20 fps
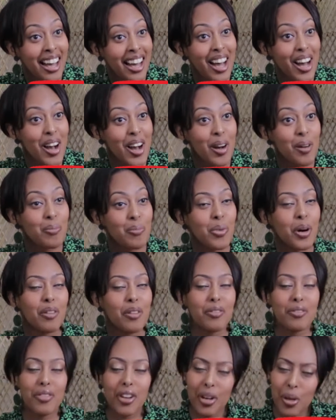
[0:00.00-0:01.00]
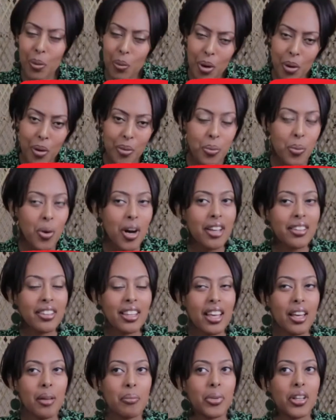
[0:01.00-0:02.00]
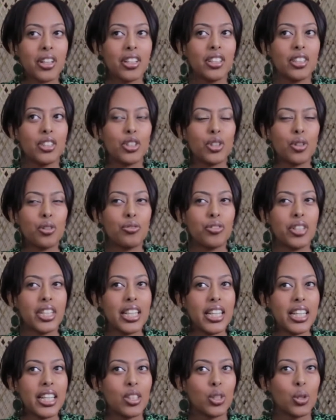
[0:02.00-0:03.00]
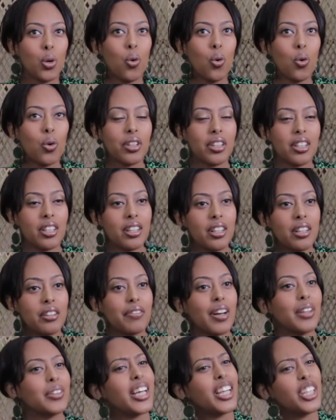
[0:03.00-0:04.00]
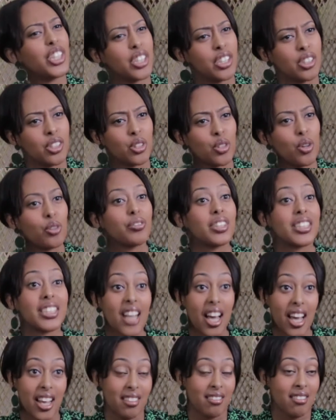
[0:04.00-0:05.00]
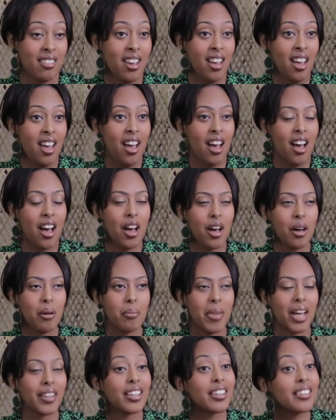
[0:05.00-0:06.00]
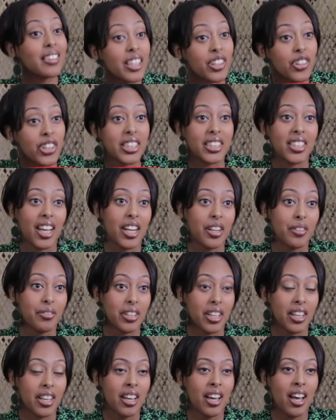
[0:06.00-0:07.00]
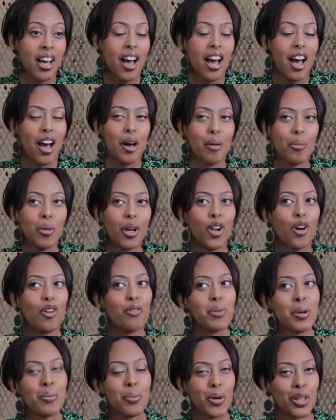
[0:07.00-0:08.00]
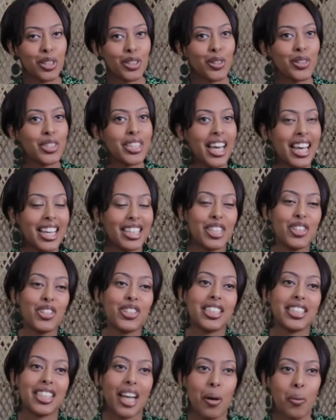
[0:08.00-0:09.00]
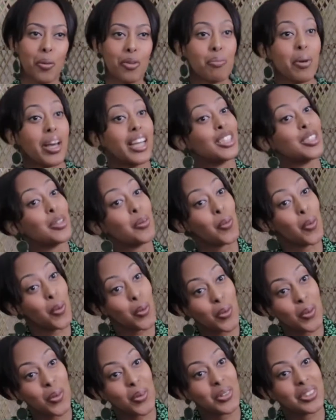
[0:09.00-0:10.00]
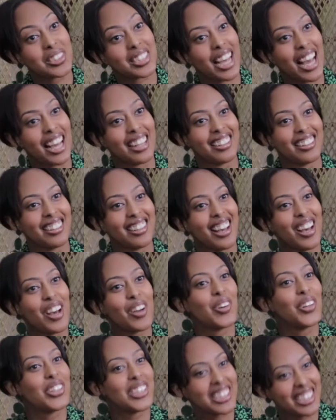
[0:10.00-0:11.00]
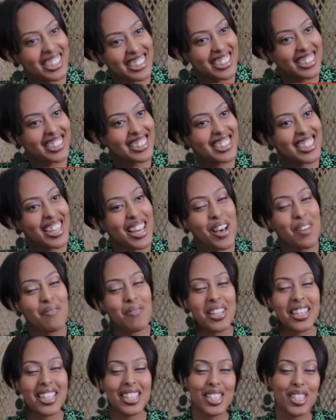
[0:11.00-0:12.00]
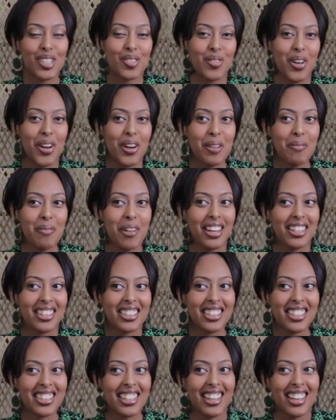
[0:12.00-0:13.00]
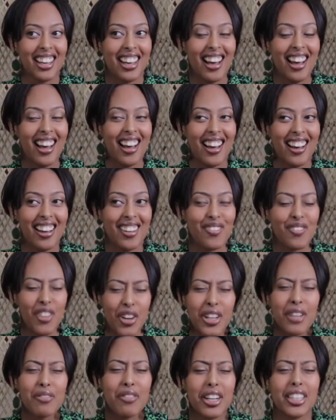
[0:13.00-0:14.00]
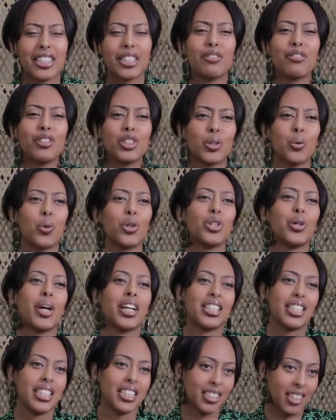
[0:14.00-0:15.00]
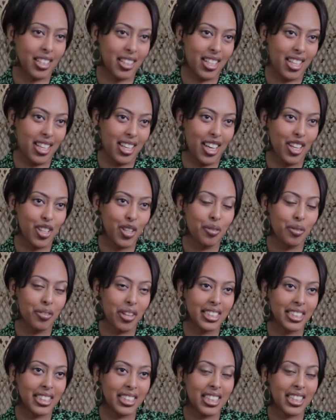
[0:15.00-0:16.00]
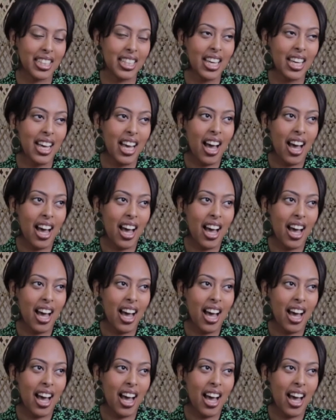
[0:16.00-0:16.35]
But very well worth it because you're really taught the foundations of design and the theory side of it. A lot of people associate interior design with painting walls and cushions, but this is very much very, very different to what you actually study at university.